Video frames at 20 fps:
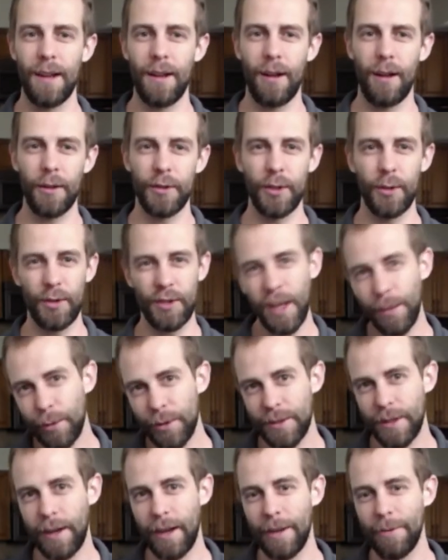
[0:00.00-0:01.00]
I'll do double
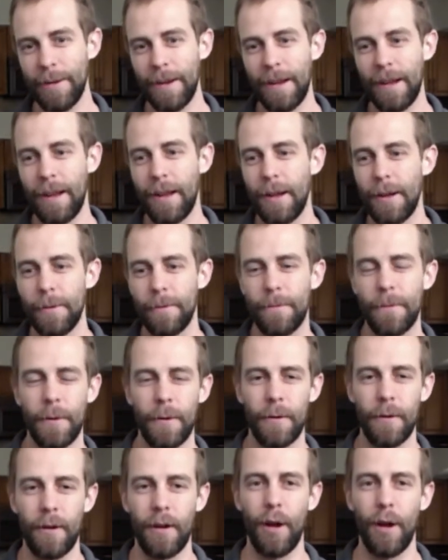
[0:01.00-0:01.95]
time for